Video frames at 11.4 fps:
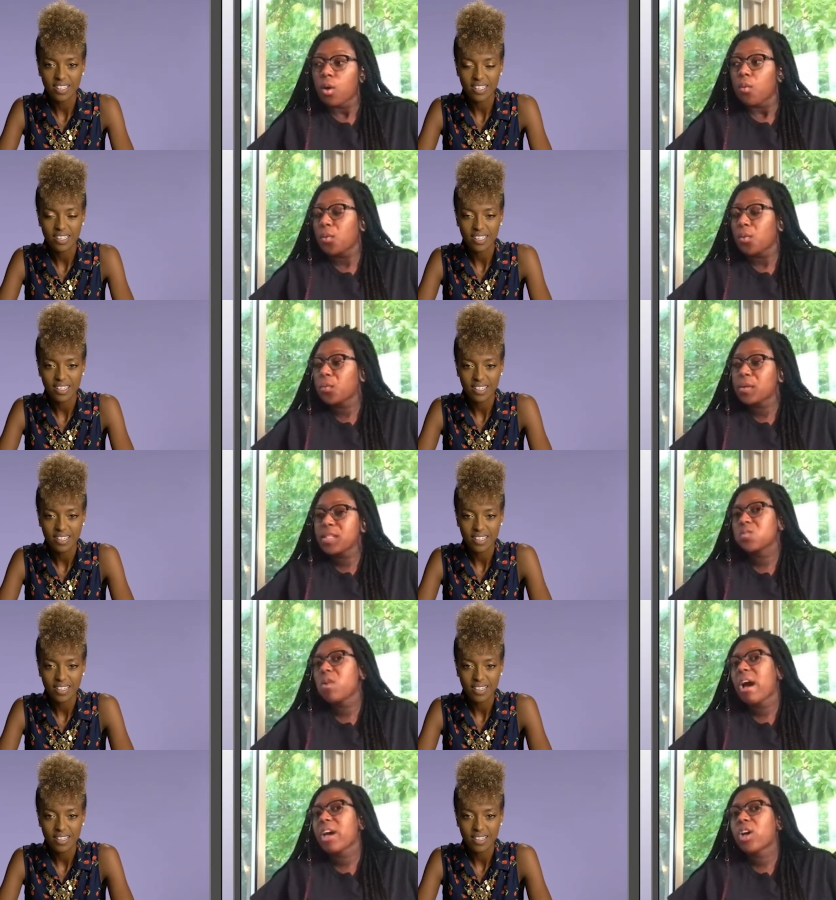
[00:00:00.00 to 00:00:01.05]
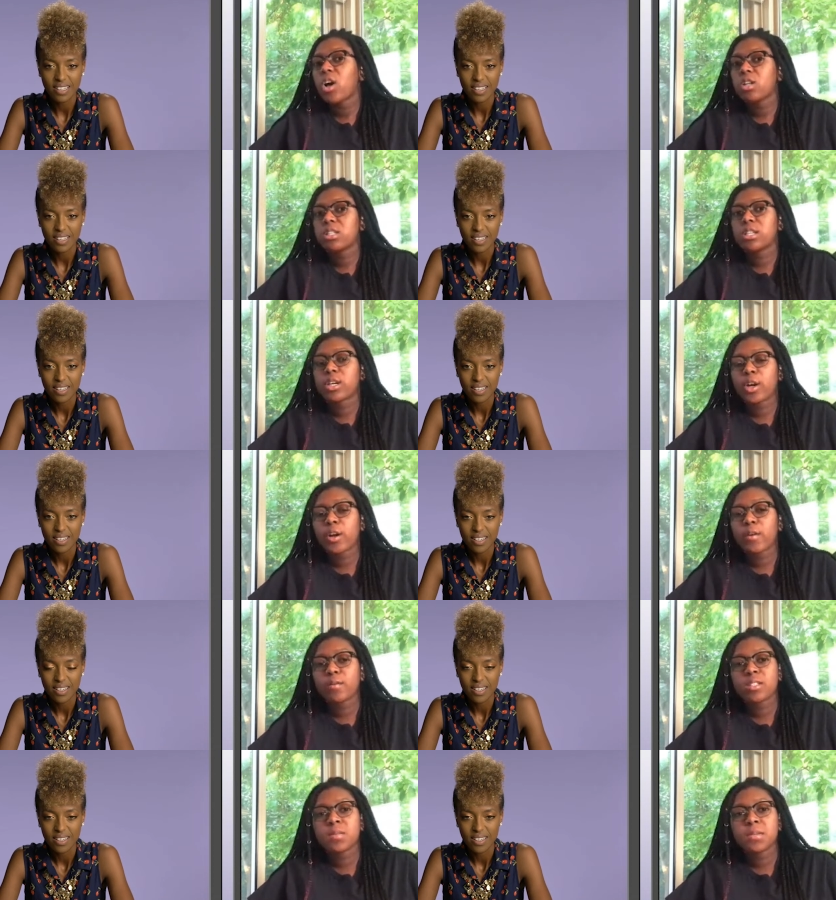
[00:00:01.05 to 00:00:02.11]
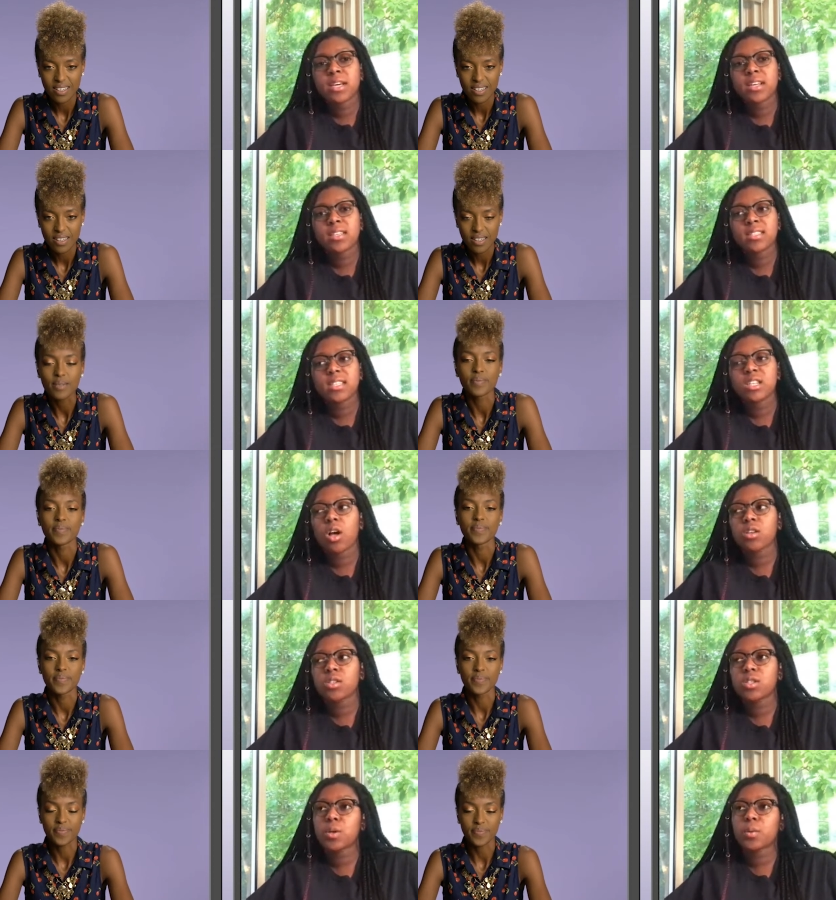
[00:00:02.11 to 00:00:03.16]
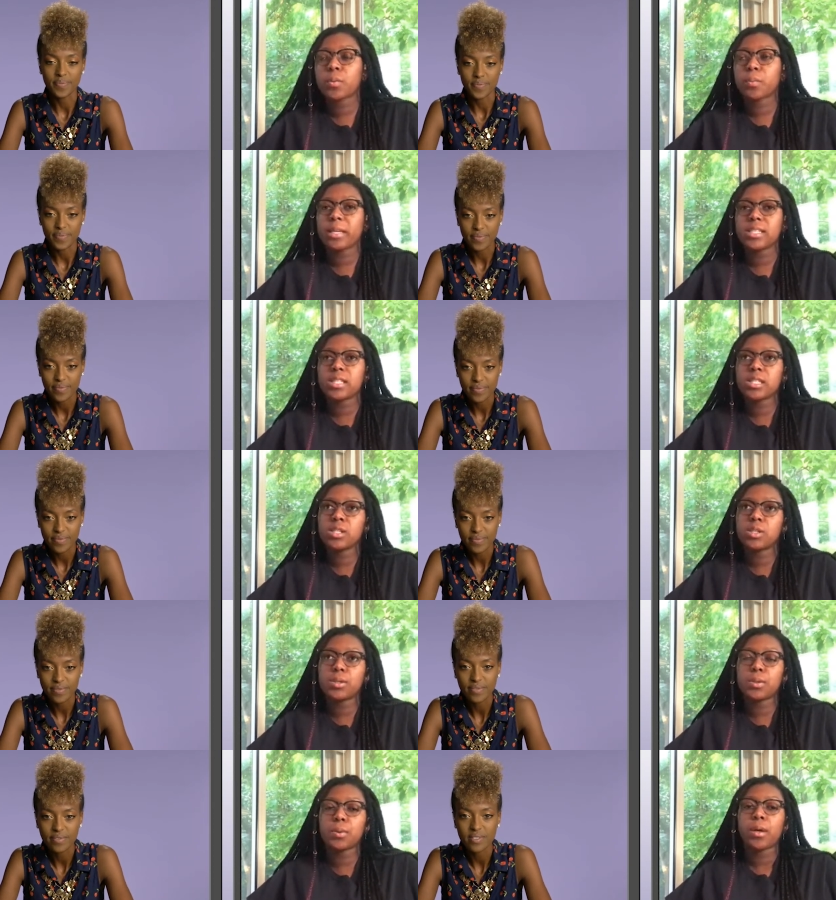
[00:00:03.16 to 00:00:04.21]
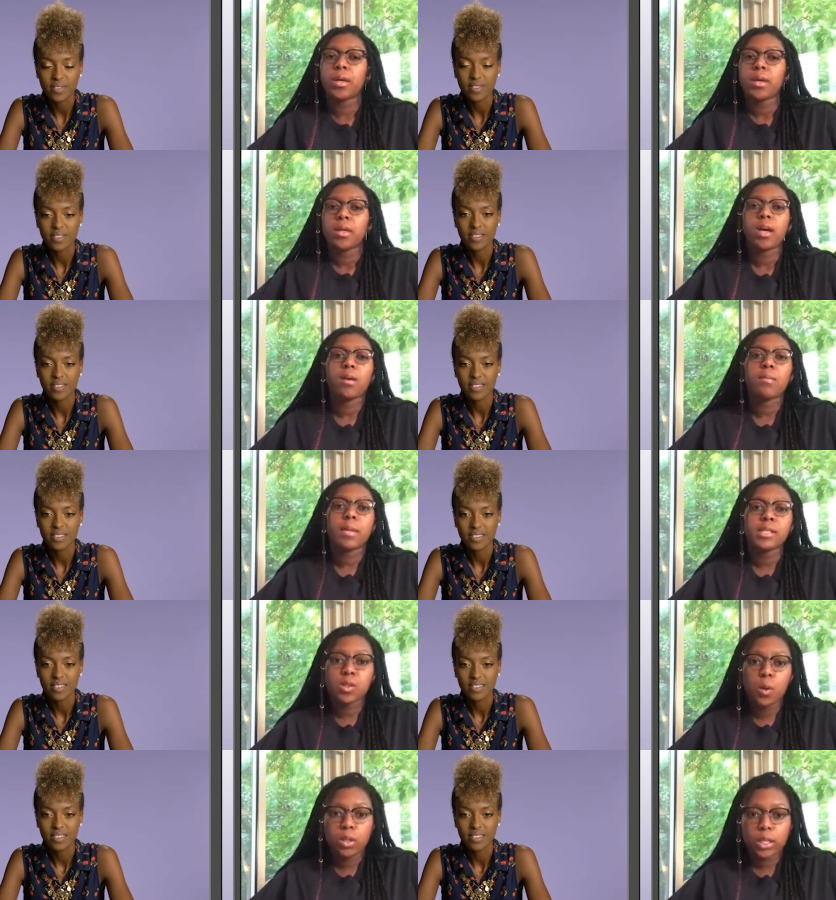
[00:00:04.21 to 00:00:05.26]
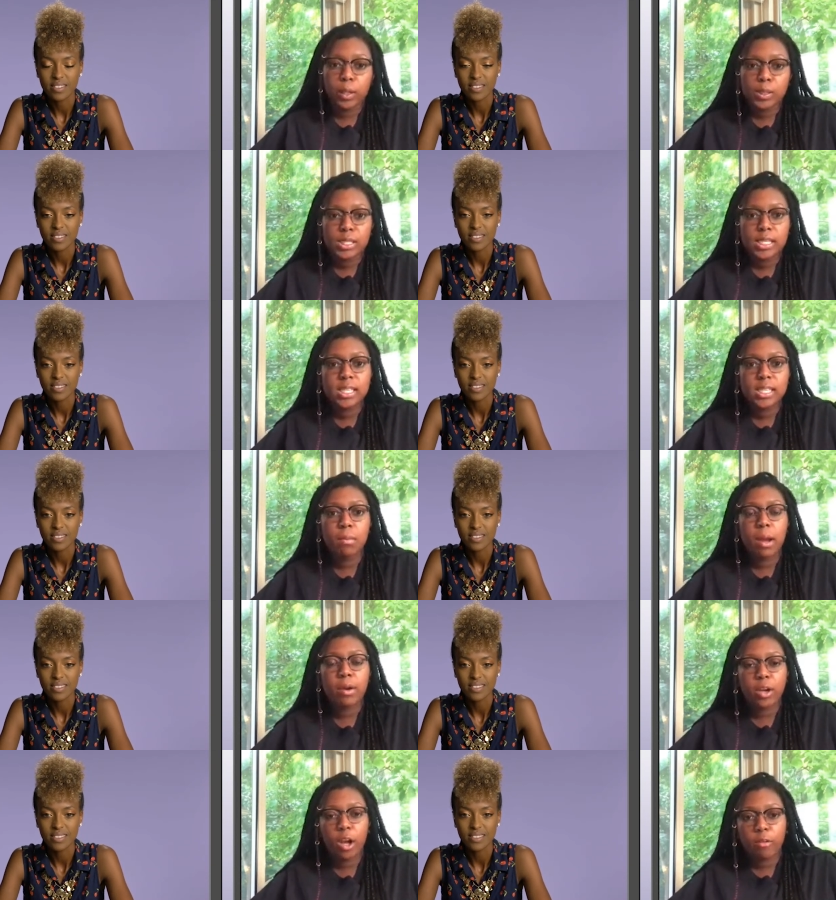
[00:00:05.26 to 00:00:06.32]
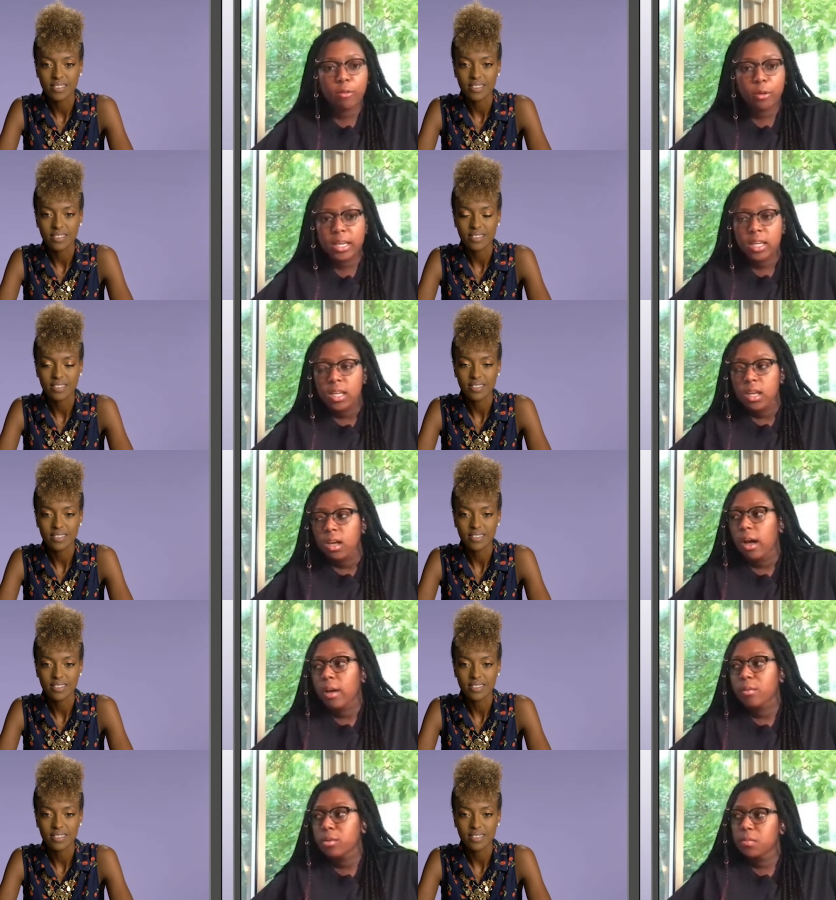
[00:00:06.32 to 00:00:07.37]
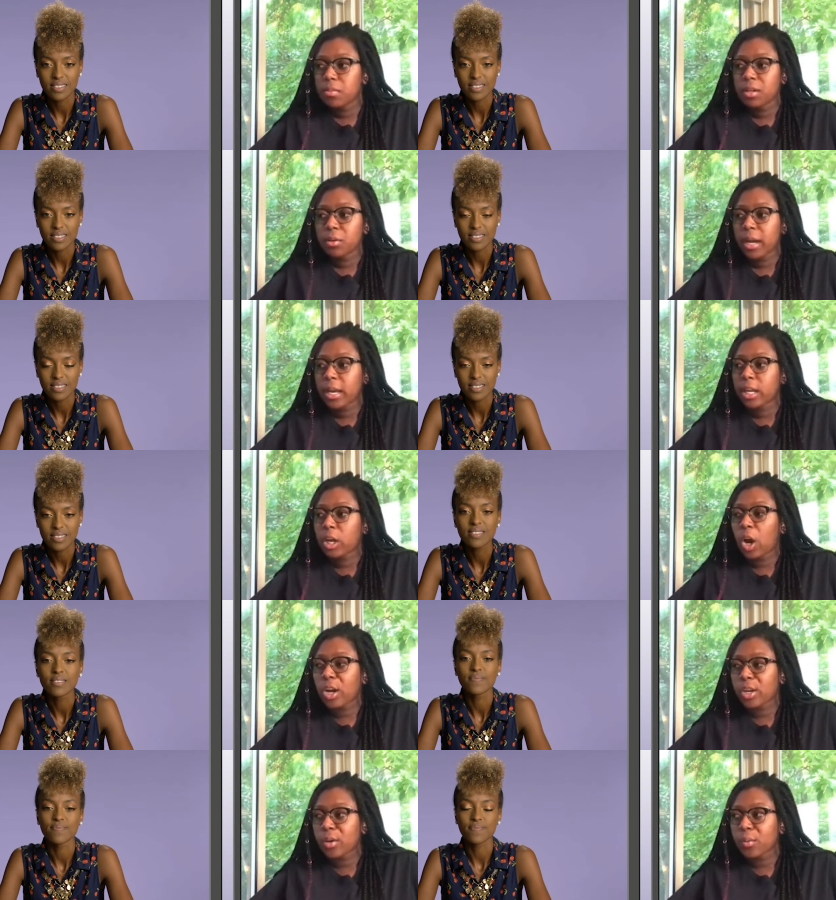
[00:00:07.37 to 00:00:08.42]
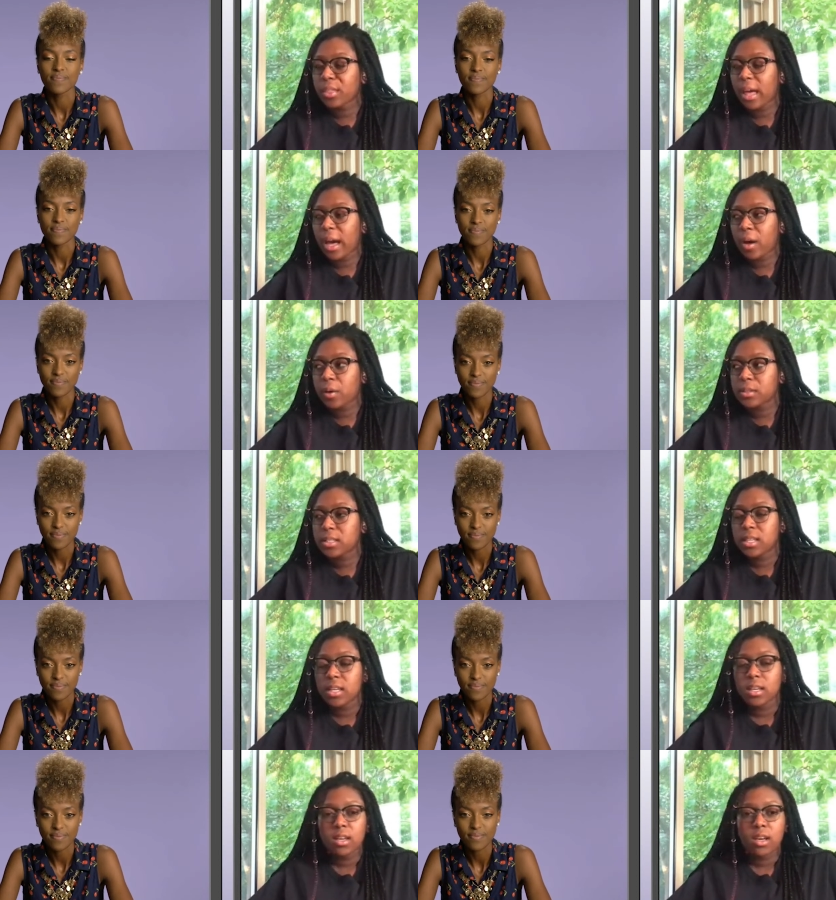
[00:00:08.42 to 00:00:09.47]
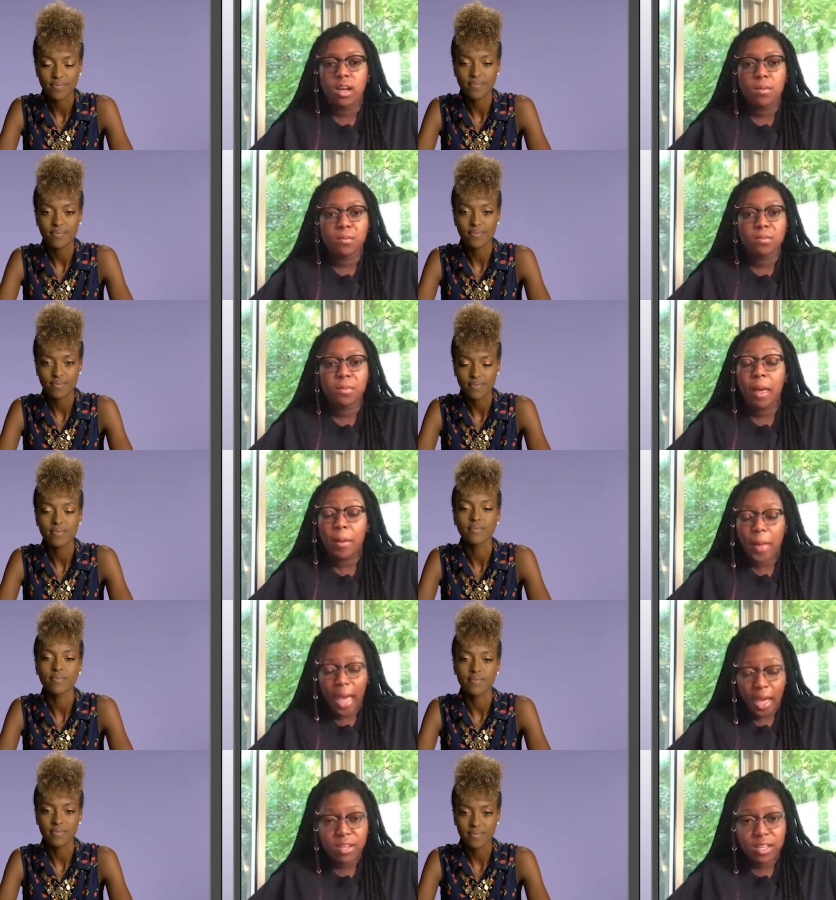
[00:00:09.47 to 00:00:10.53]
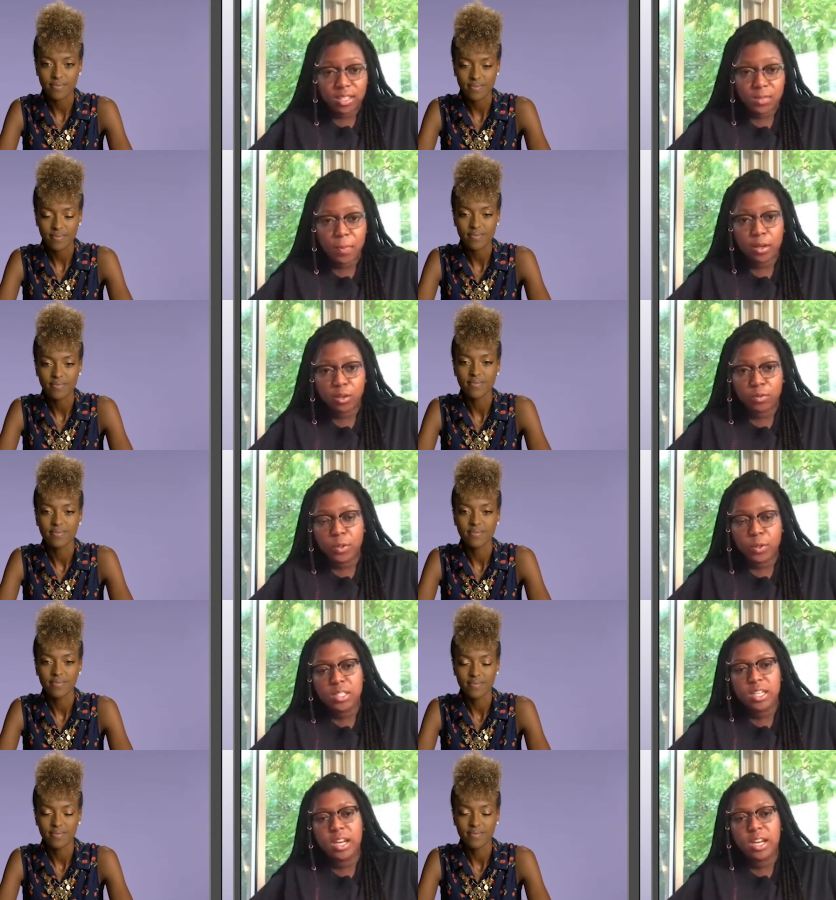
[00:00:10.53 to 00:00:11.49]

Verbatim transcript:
Speaker 1: Well, the reason why I called it curved is because it also plays into um, my scoliosis and my recovery. I wouldn't be creating art without um, having a spinal fusion,